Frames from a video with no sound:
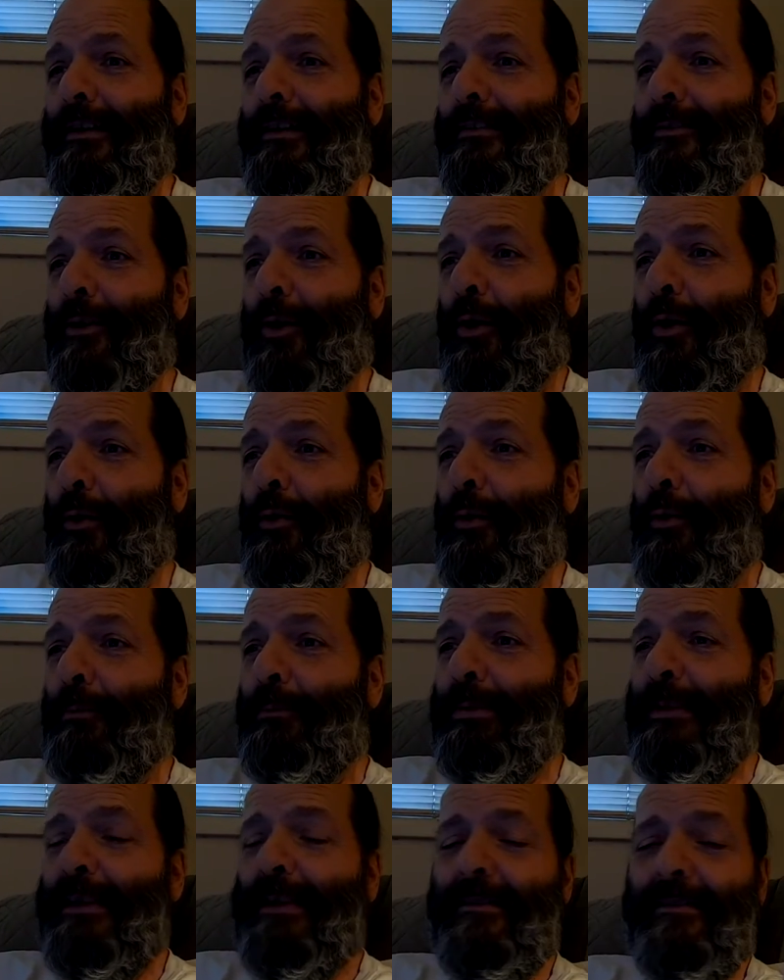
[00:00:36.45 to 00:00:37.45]
So
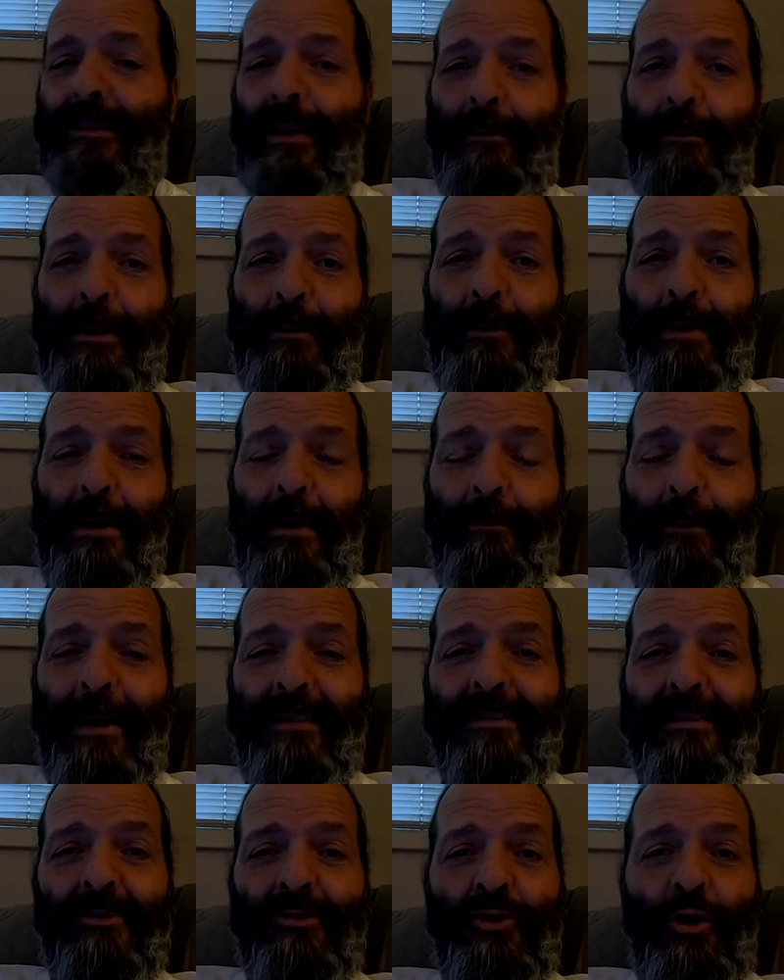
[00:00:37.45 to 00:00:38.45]
please let me be a
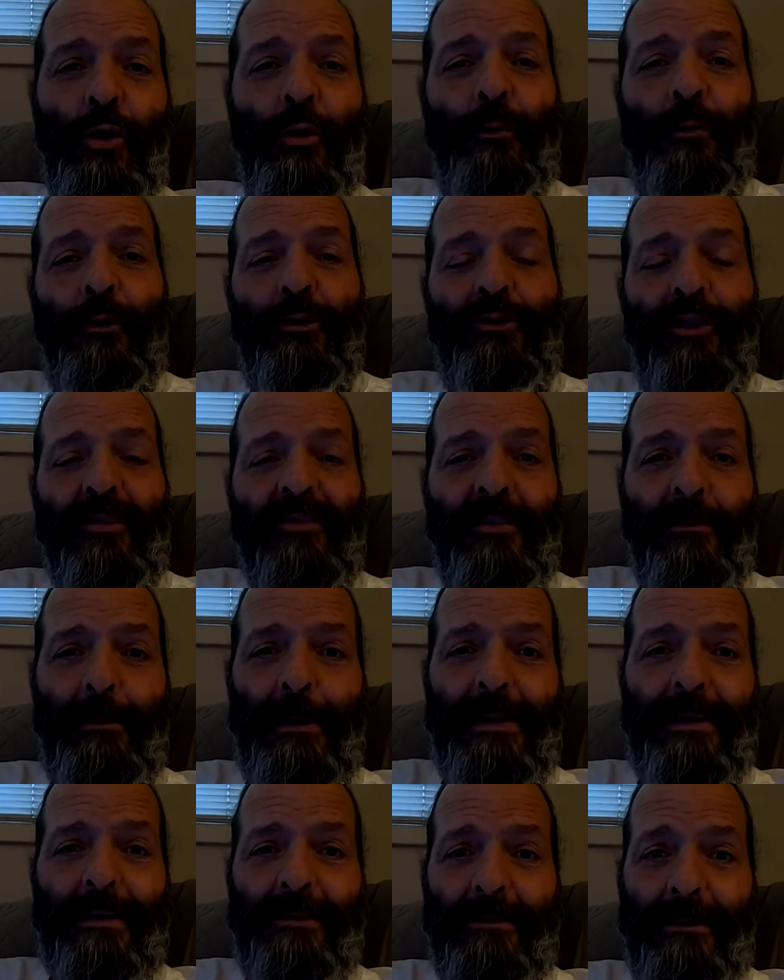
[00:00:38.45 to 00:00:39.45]
messenger for just a
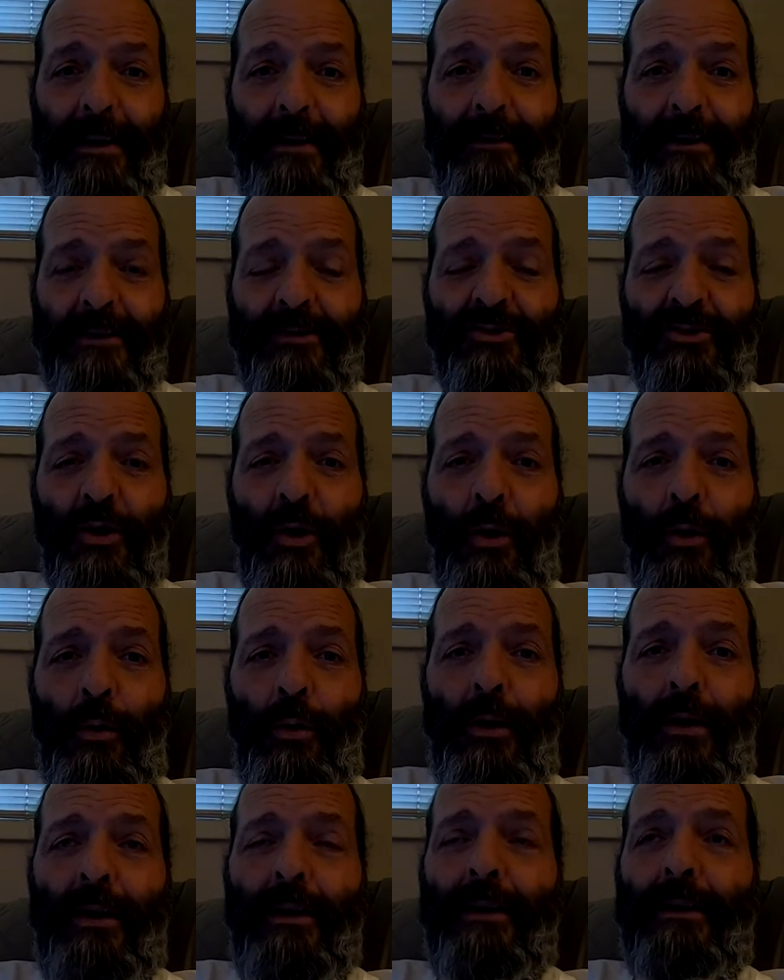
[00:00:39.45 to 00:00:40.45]
minute in this
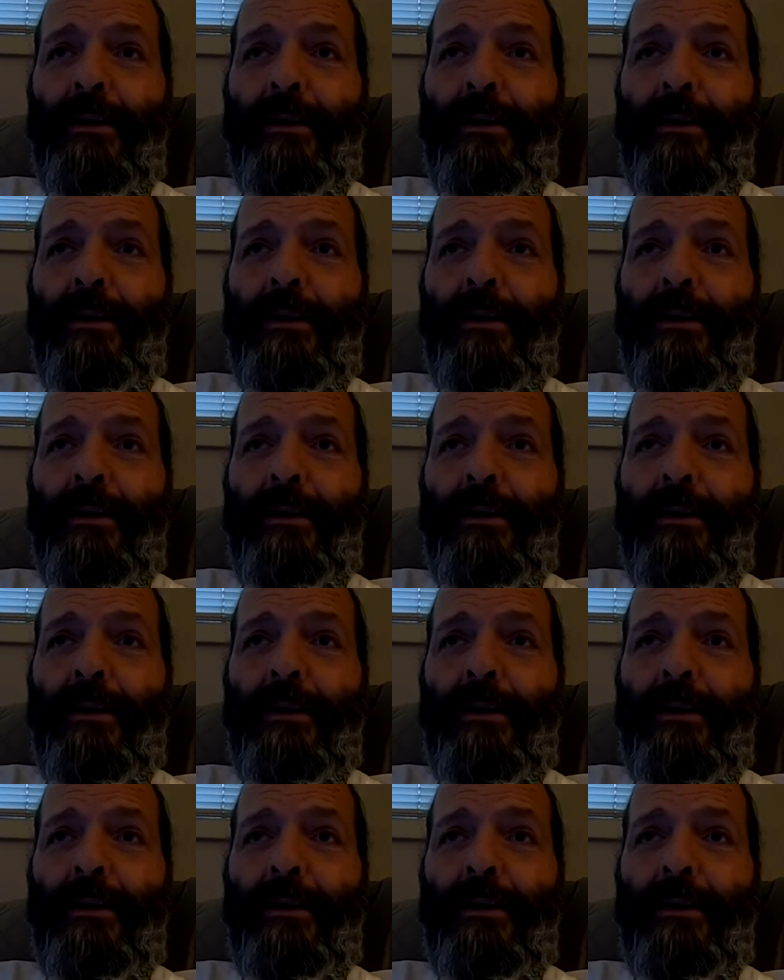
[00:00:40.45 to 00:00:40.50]
show